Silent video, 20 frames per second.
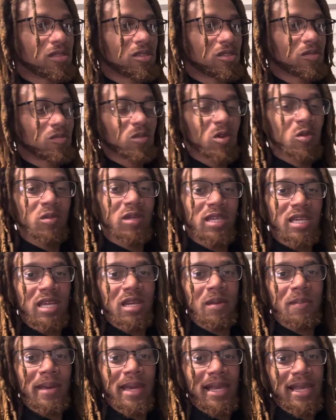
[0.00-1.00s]
when we get
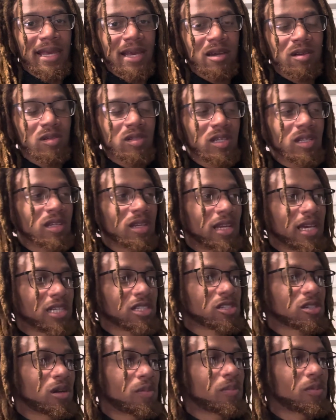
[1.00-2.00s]
it back out in the next
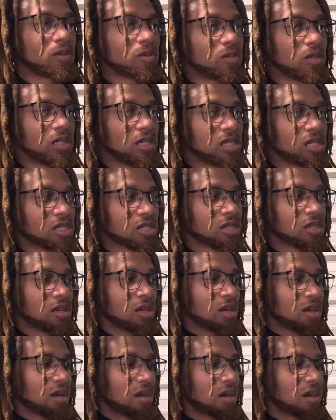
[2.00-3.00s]
couple of weeks,
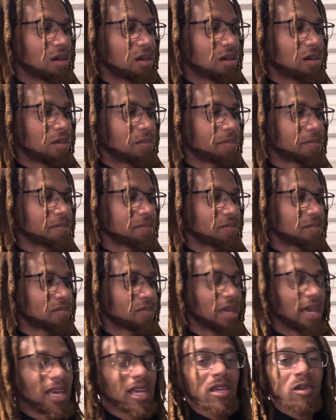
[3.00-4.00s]

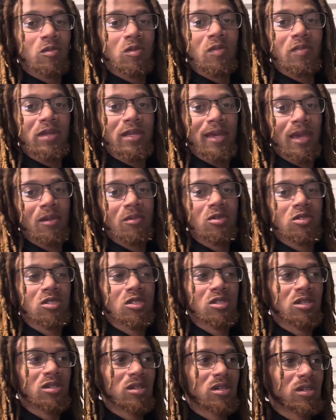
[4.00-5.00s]
that it will be able
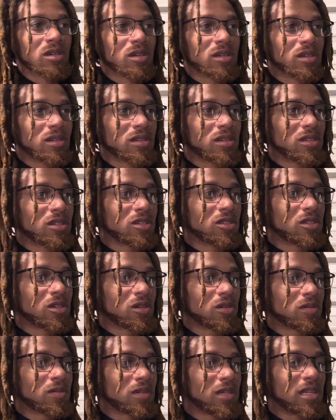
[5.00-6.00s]
to,
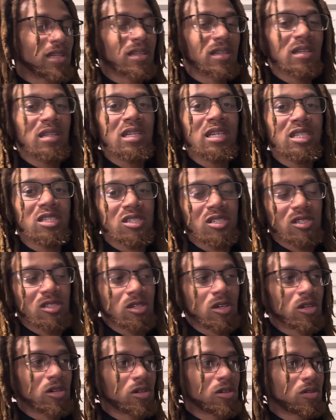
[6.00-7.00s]
at least
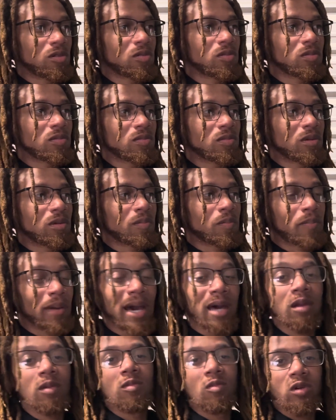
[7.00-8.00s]
go
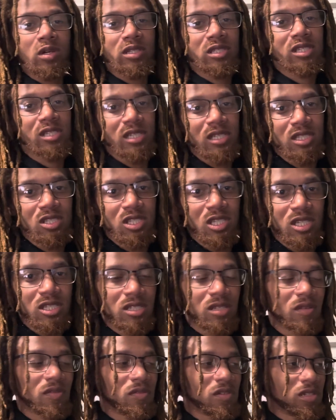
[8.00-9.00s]
bottom 16,
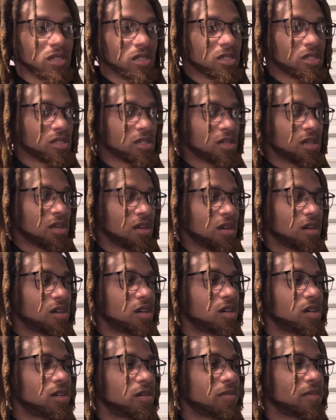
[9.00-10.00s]
60 foots.
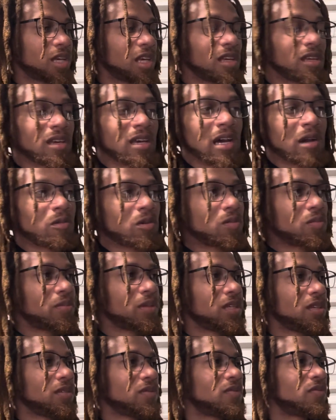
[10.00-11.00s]
I would
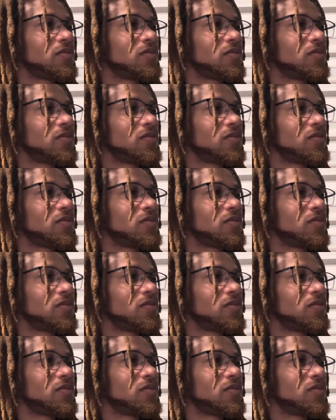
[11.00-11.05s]
be